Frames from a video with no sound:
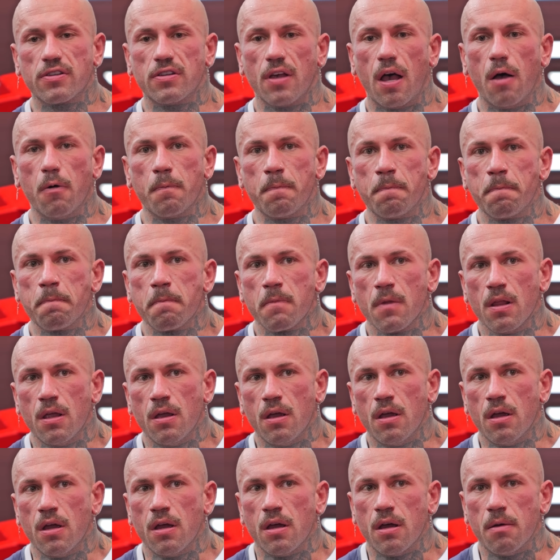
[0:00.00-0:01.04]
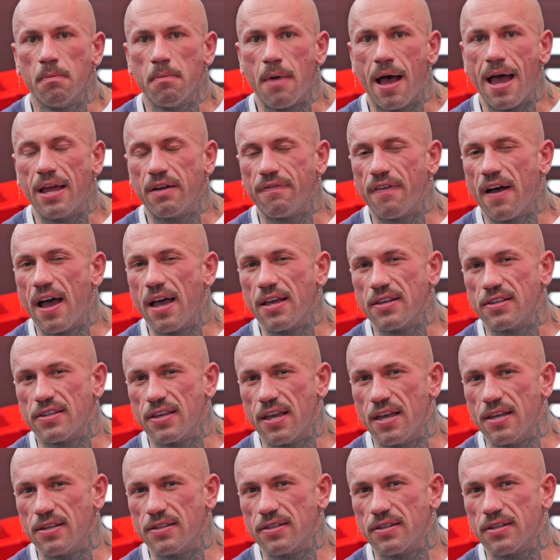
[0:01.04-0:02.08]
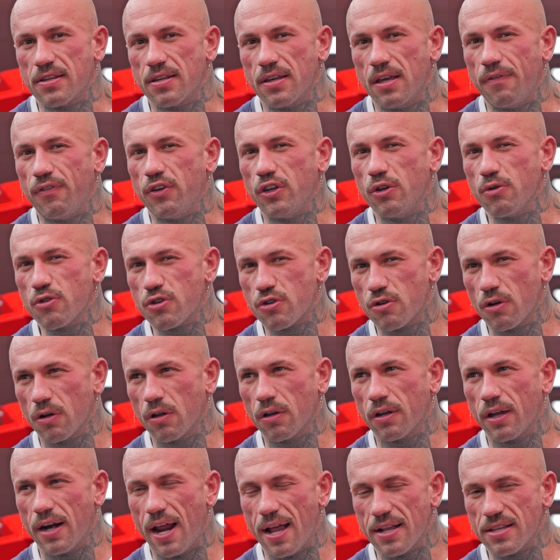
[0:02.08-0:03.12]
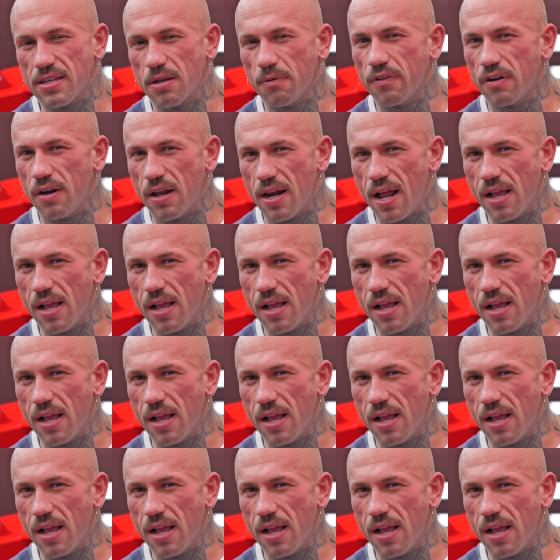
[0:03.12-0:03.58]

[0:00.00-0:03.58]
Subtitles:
So my advice is, if you do struggle connecting with rear